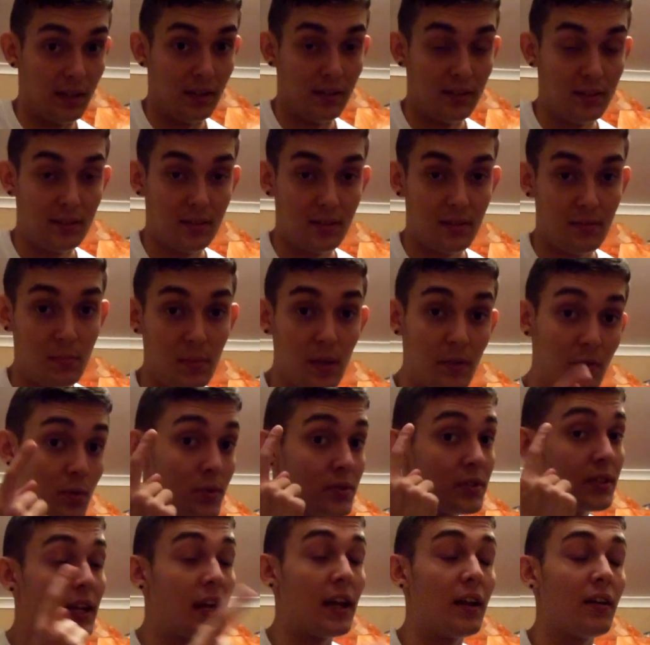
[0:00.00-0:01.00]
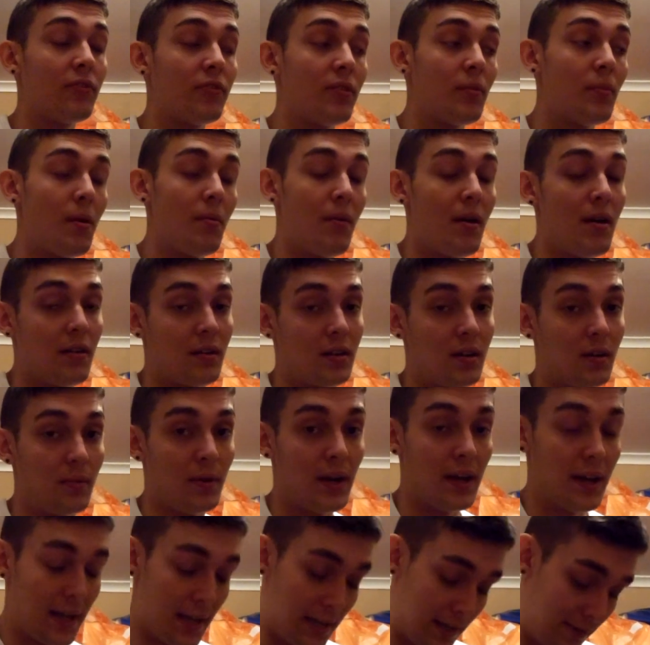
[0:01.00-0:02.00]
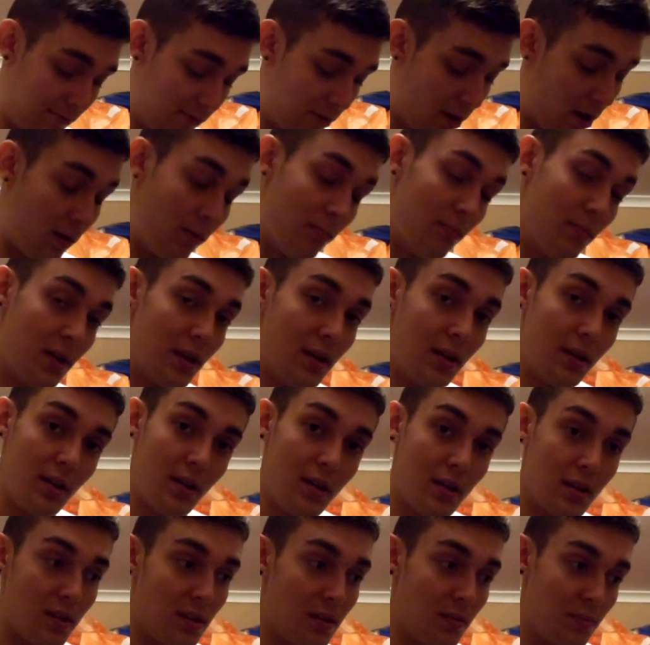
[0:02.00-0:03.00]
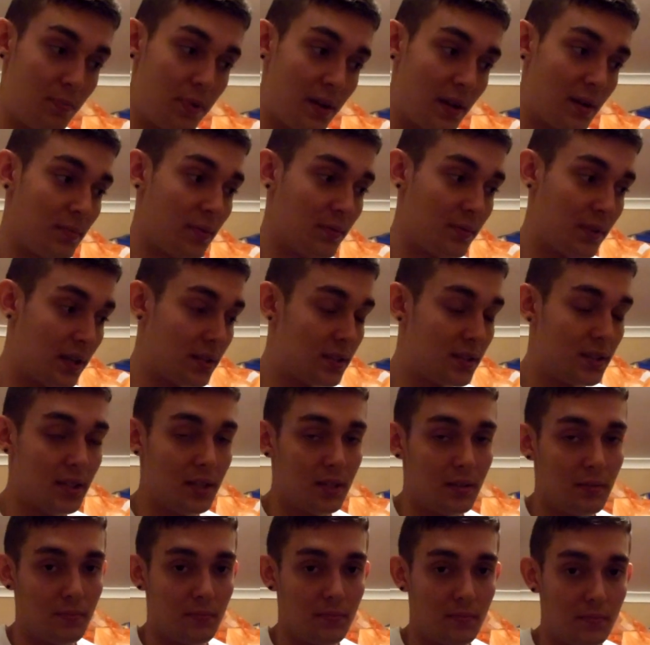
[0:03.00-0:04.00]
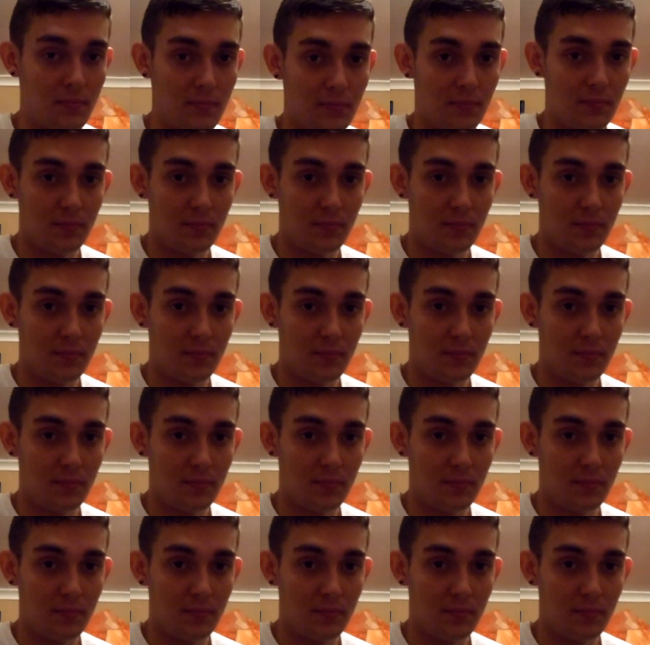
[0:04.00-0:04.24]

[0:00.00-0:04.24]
But if he was to get it from America, where it's from, you'd pick him up dead cheap.